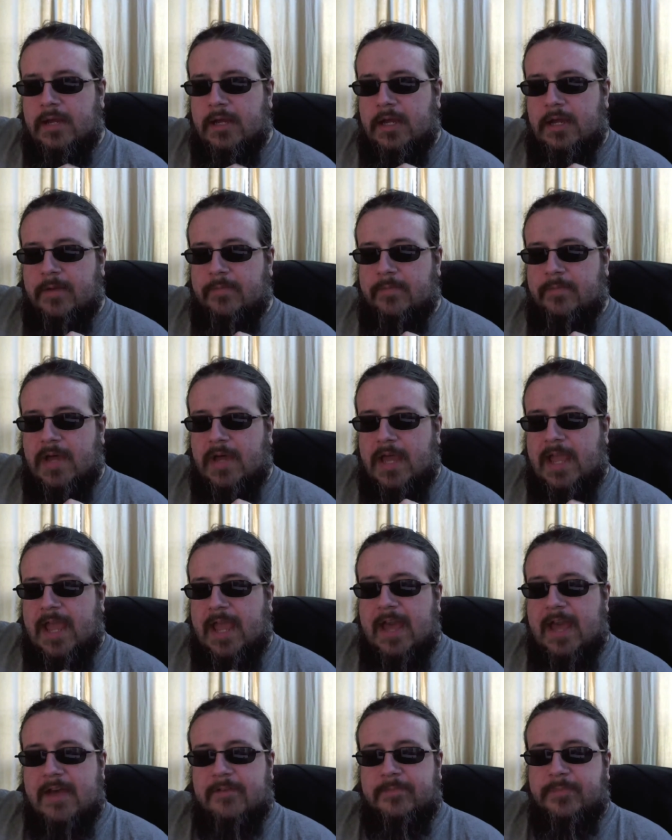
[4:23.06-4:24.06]
Um, I
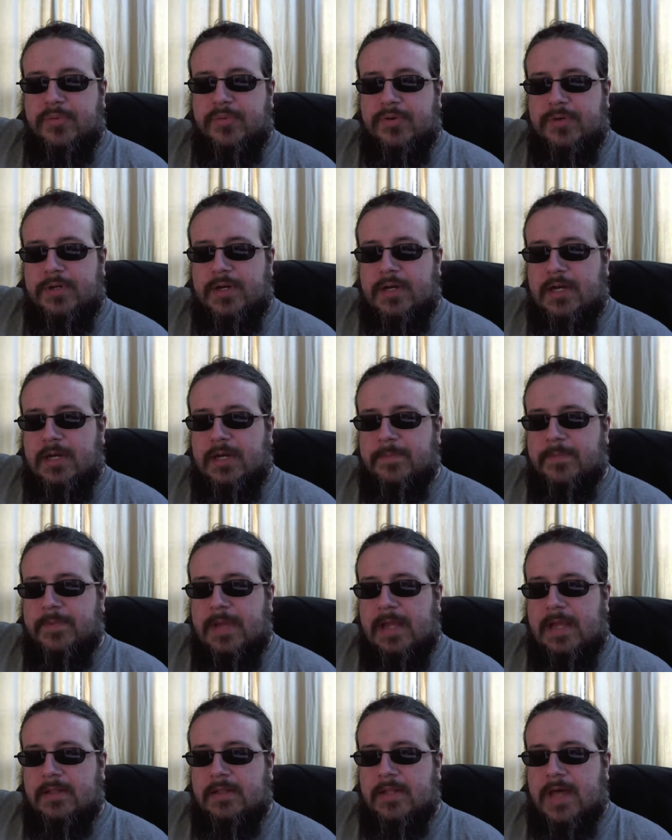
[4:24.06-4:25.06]
have put up
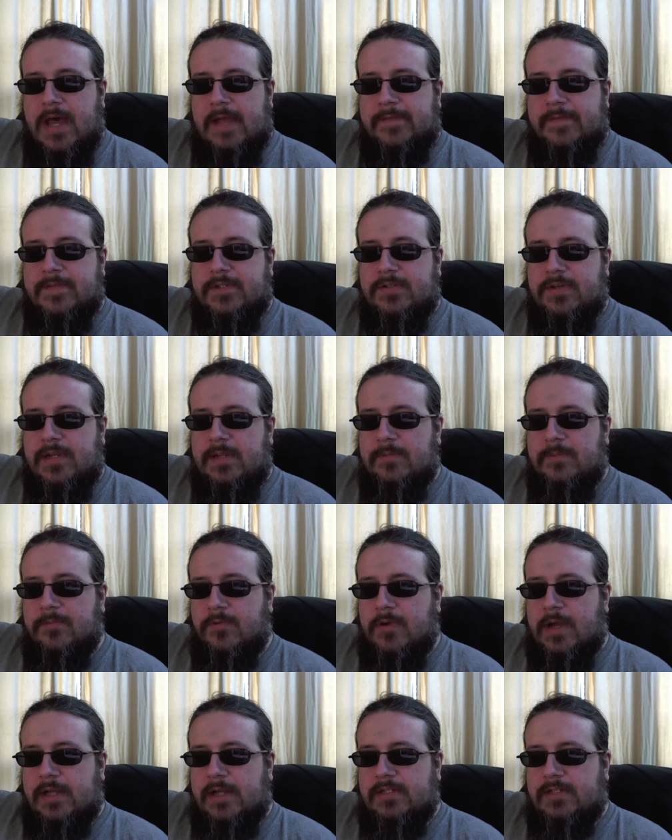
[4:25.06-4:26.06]
a live stream
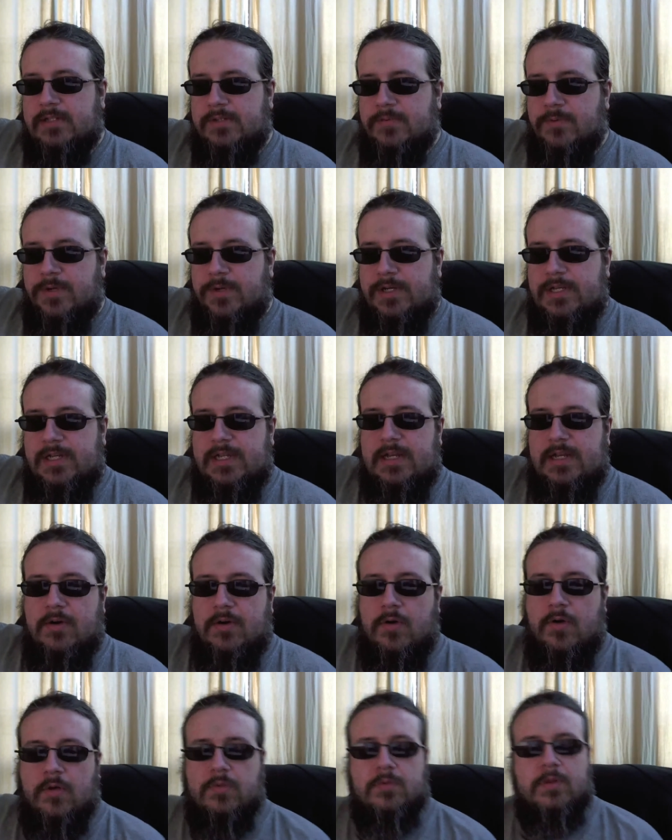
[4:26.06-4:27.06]
where I just wanted to get a
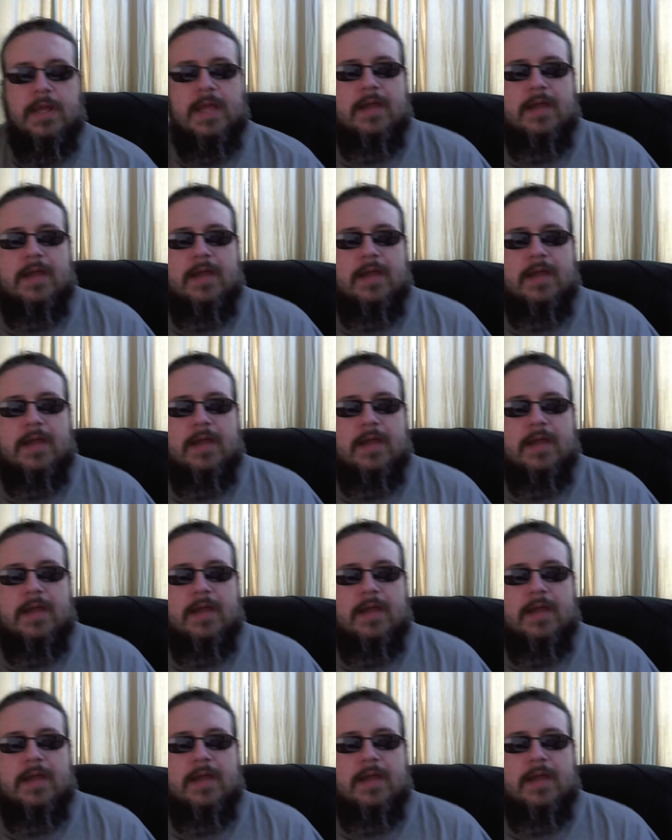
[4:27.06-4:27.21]
hold,